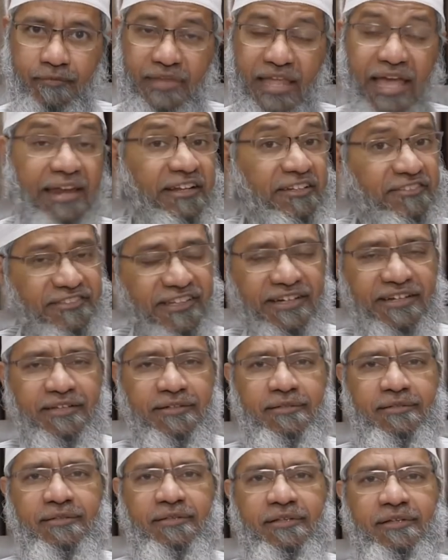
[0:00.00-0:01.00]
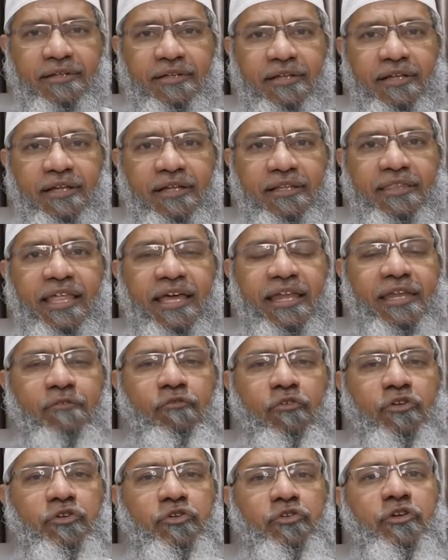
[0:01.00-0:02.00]
And he said that he
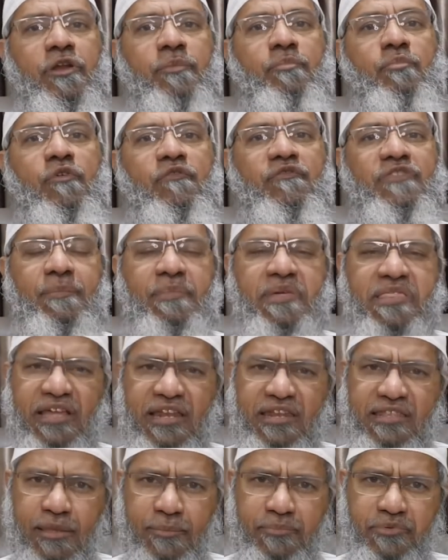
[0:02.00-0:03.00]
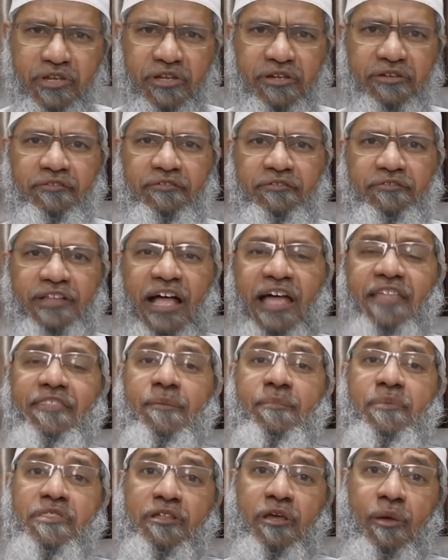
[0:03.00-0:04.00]
wanted to remove the misconceptions and
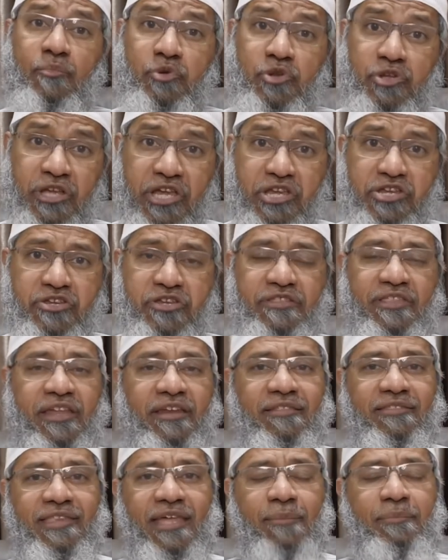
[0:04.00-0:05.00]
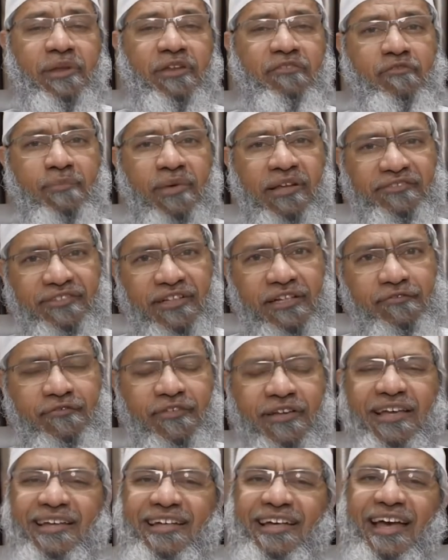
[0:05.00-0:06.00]
the miscommunication that is there between myself
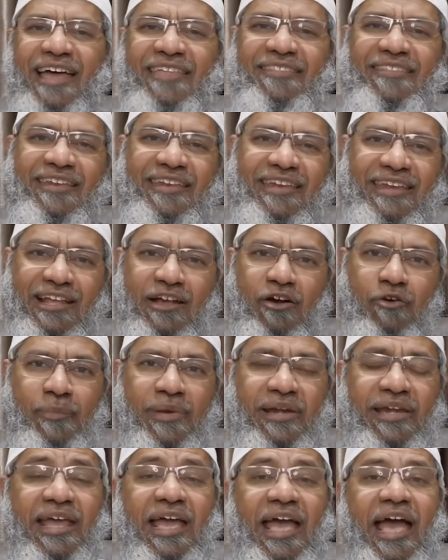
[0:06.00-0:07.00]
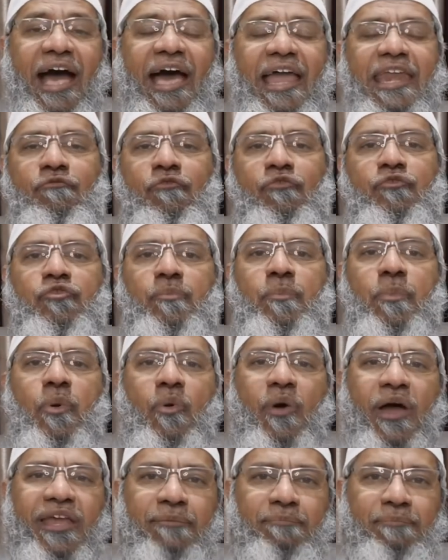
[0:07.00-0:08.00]
and the Indian government, and he wants to
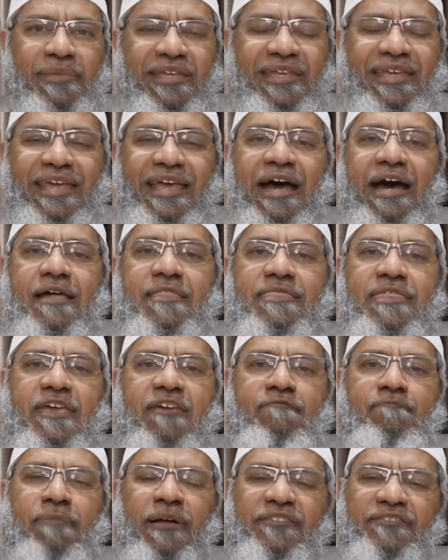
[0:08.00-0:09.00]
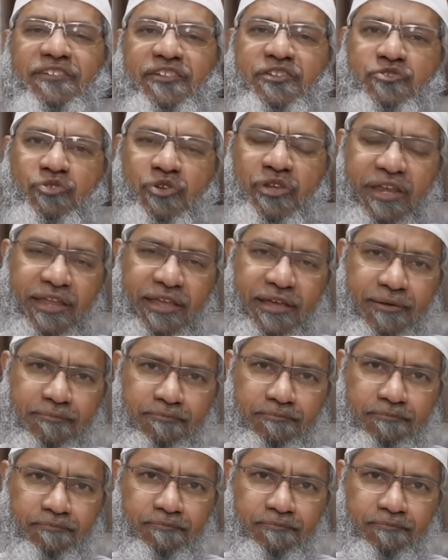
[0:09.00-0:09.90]
provide me a safe passage to India.